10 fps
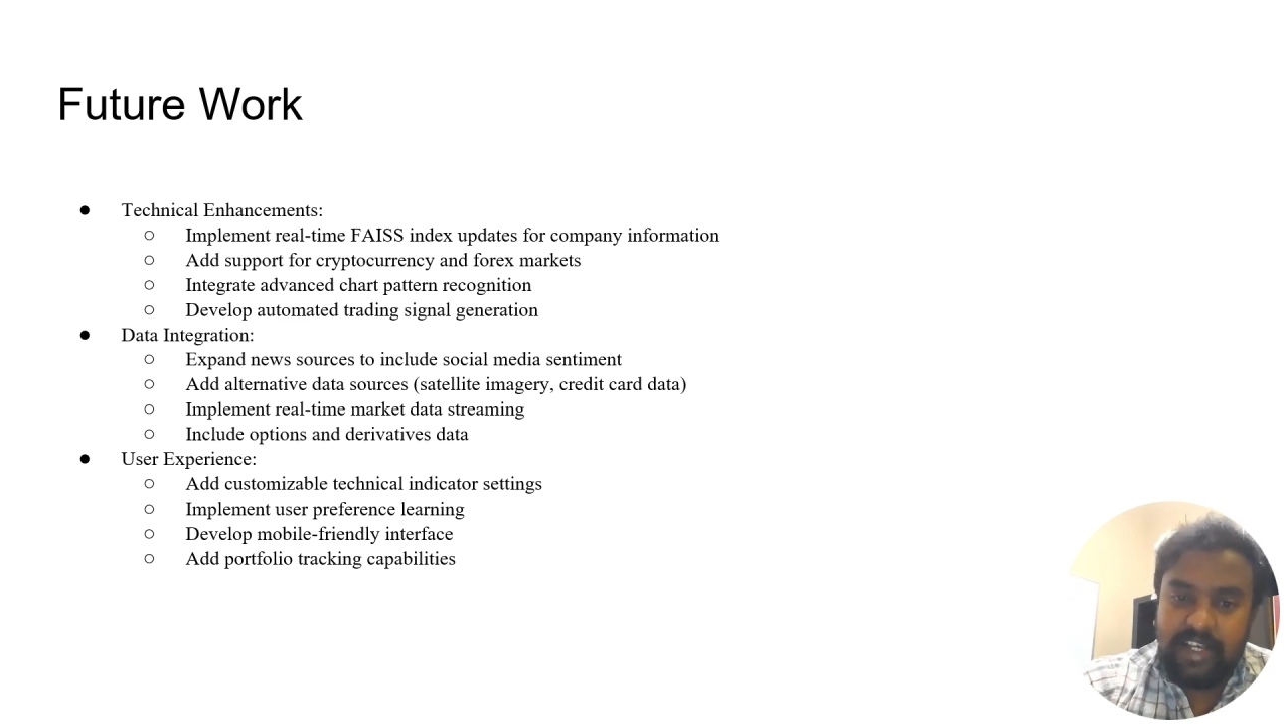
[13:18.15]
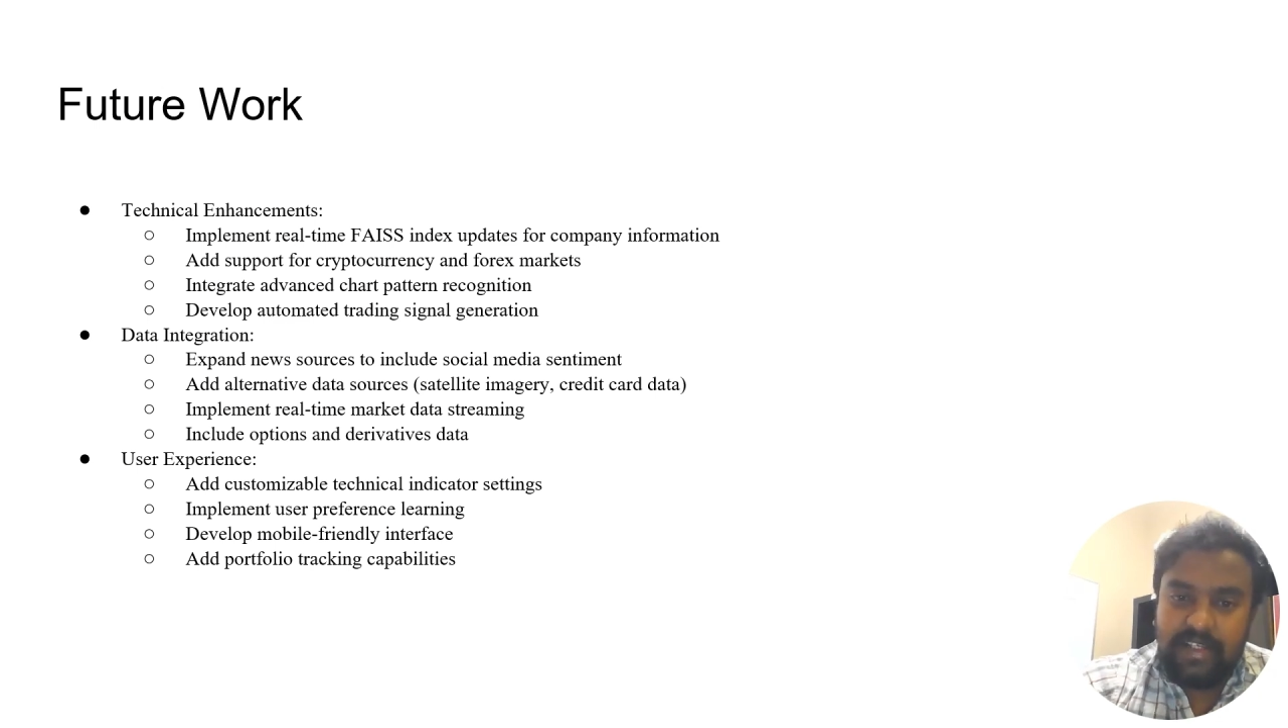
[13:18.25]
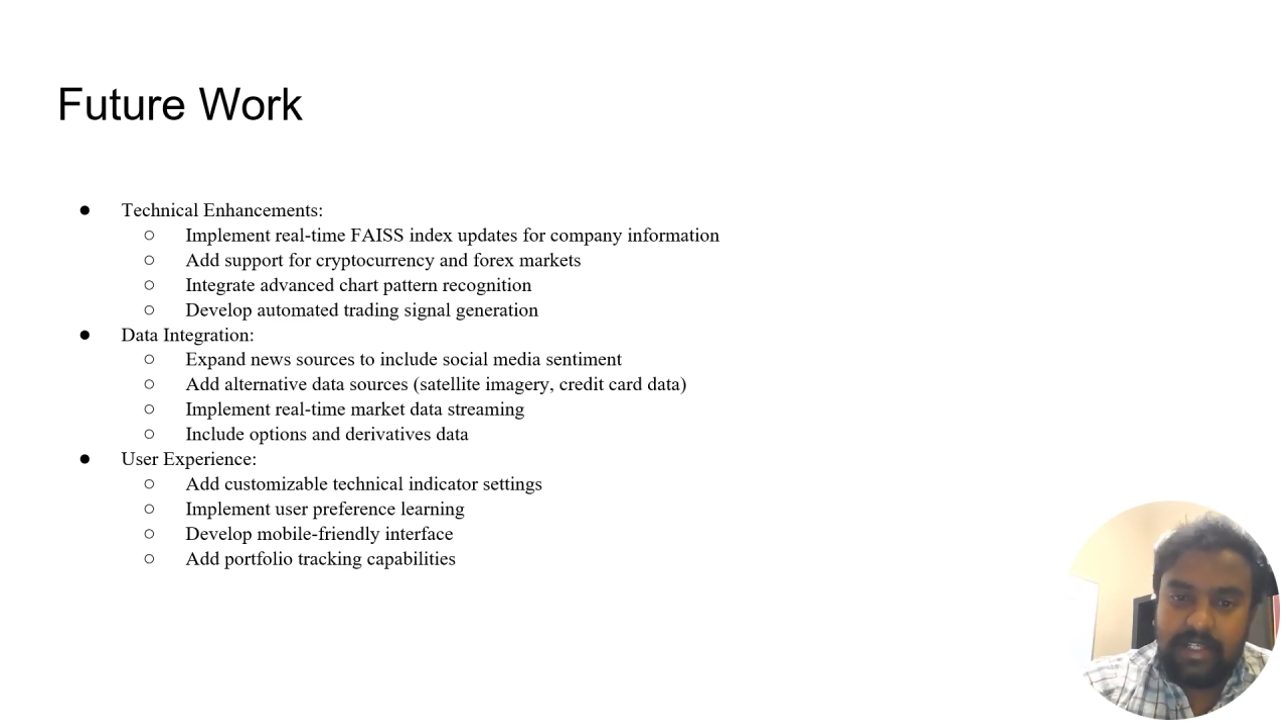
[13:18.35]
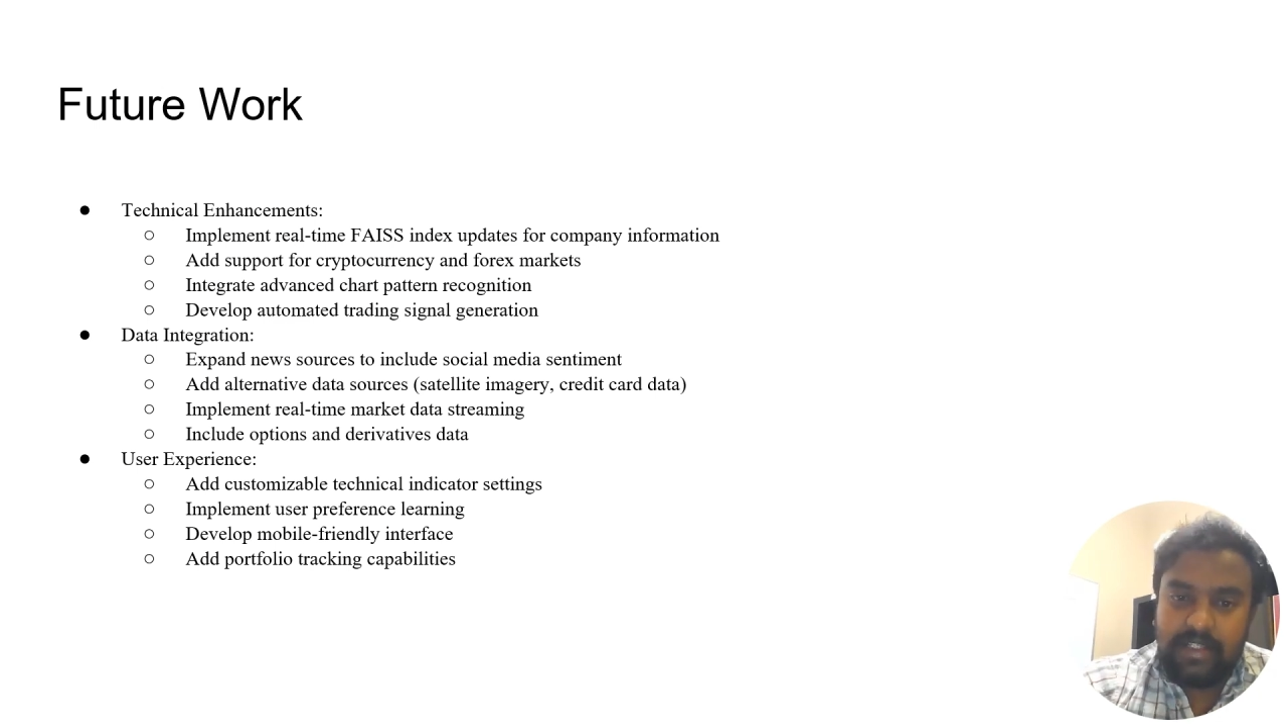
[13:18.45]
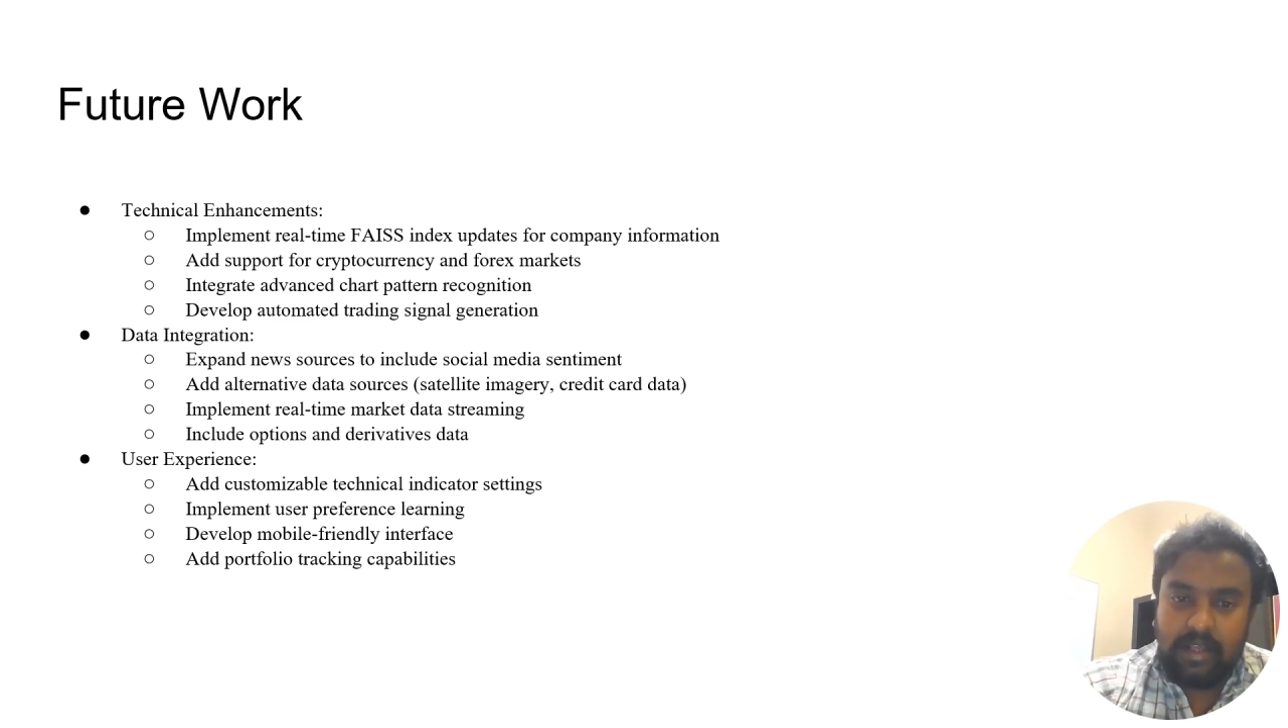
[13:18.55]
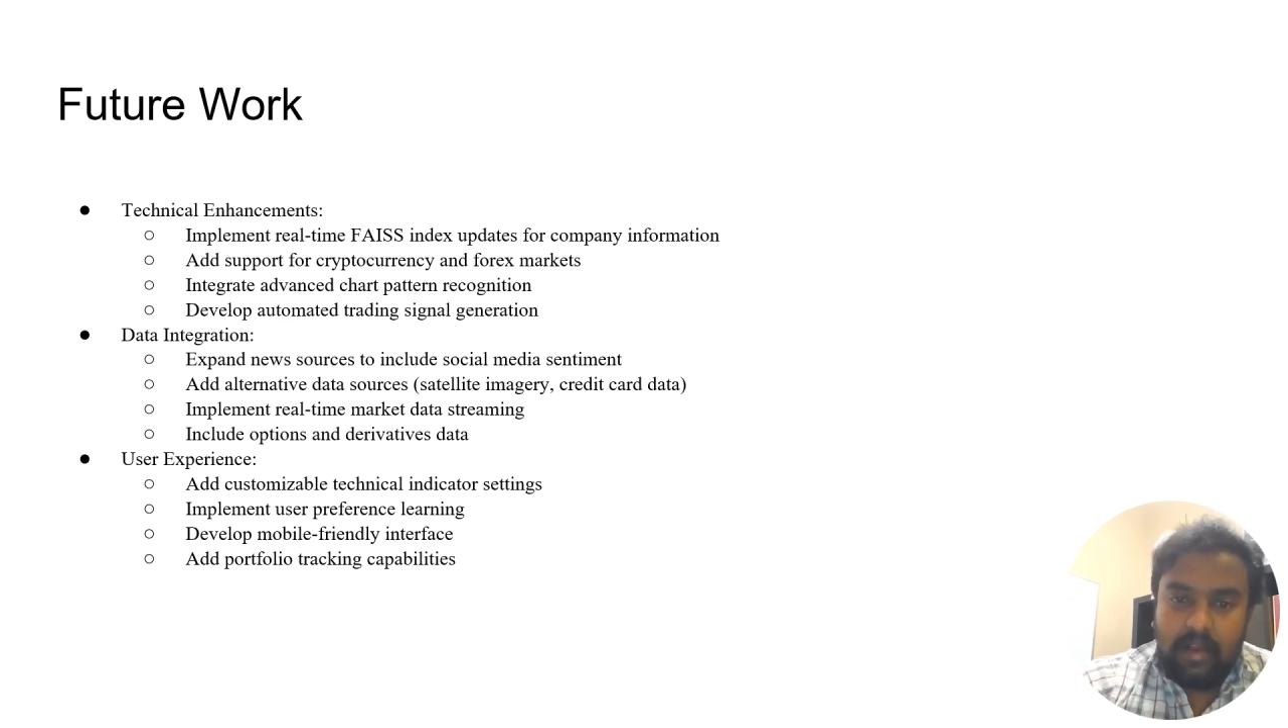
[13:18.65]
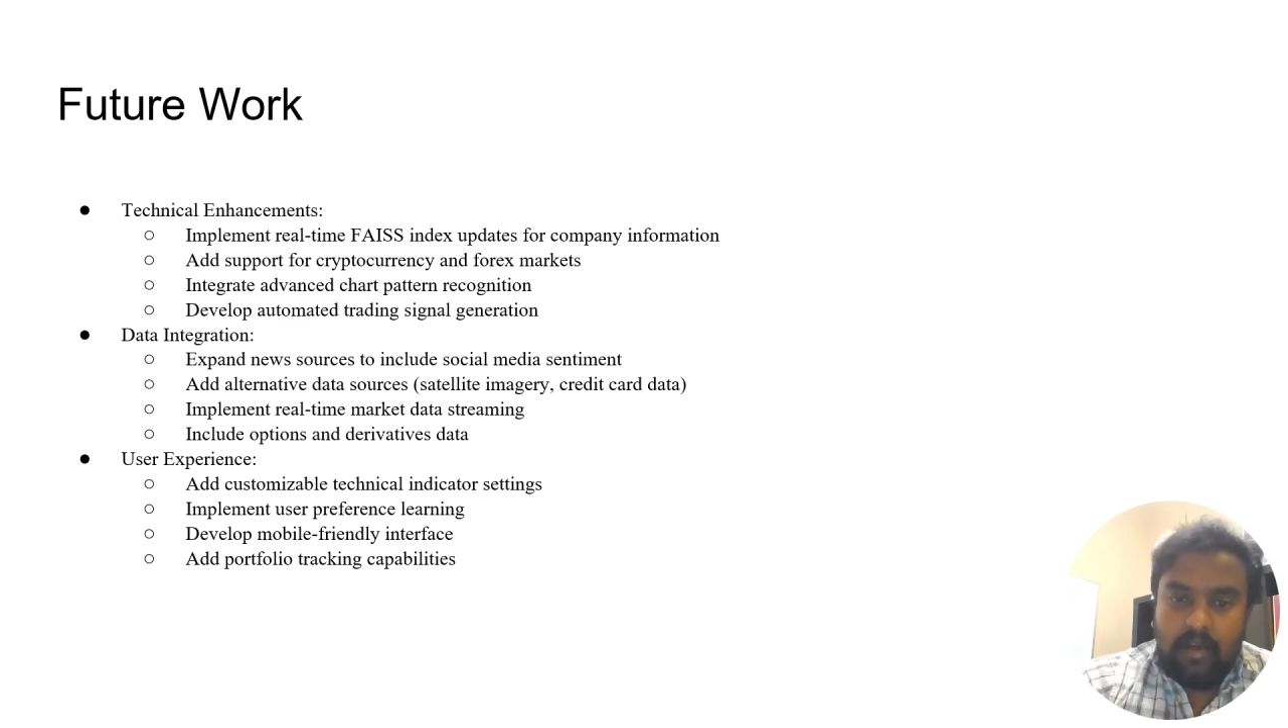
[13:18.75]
changes.